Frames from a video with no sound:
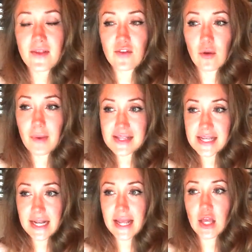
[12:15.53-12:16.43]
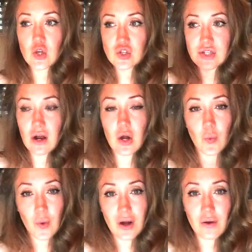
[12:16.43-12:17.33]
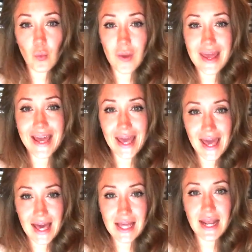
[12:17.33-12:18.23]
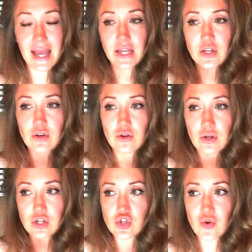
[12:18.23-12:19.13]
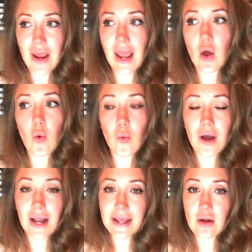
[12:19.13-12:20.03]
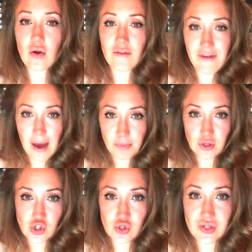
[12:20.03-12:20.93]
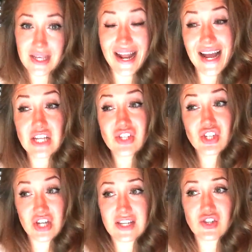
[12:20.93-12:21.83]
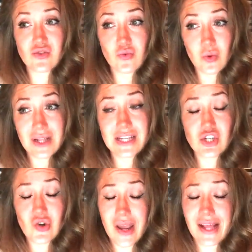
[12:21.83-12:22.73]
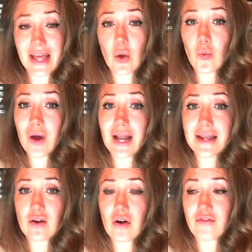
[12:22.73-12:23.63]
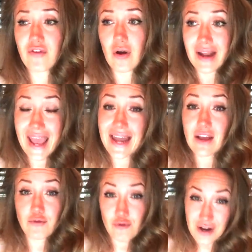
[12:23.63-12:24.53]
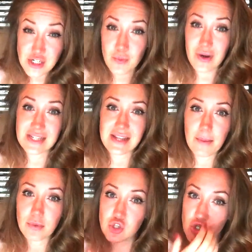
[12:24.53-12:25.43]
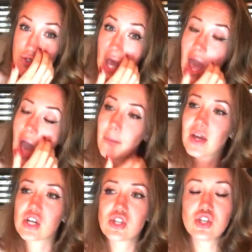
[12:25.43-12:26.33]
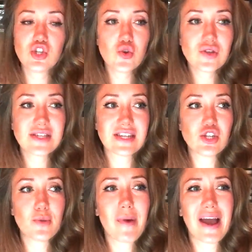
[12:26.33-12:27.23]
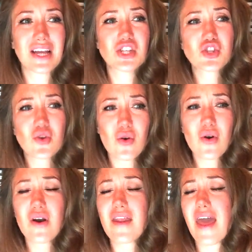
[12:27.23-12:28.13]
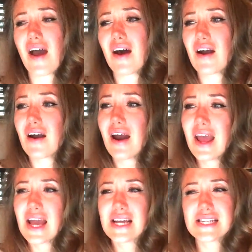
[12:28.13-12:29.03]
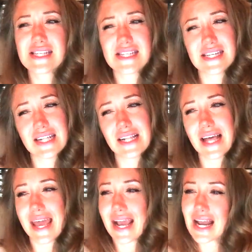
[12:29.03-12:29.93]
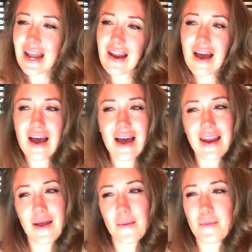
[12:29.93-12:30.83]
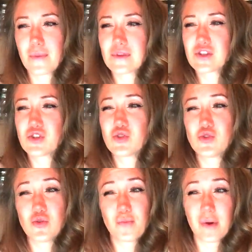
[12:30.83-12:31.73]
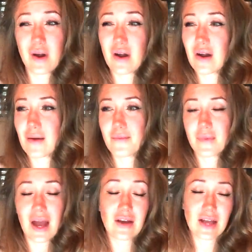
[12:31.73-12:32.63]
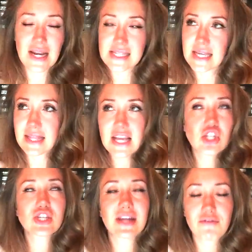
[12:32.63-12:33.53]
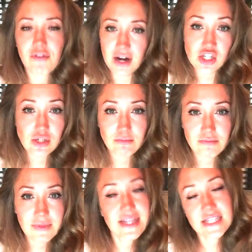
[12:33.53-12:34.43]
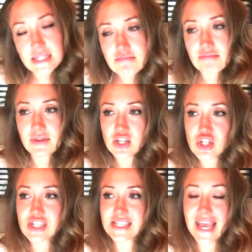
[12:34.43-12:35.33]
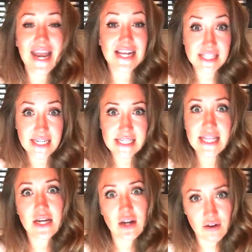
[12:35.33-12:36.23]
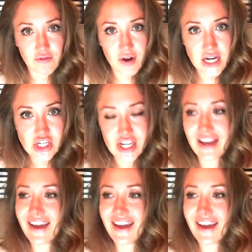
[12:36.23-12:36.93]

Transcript: So basically you start 1 week ahead and you drink 1 liter of apple juice. And I suggest you really drink like 1 liter of organic fresh pressed apple juice, because the juices that you buy in store, they are still like not super, how can I say, they're just not fresh. Let's just say it as it is, they're not fresh.